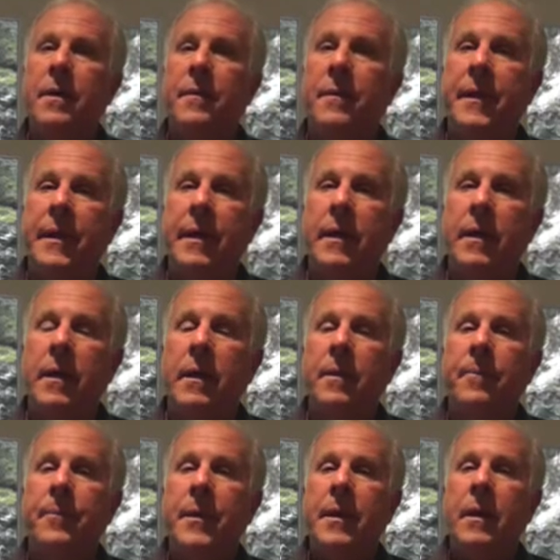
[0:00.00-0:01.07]
the
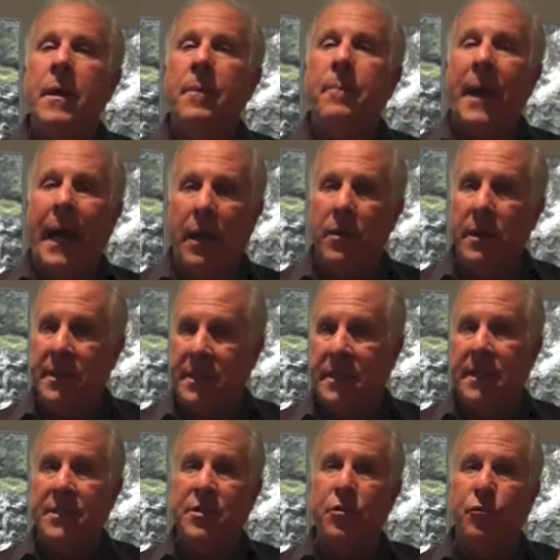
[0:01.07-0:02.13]
powerlessness,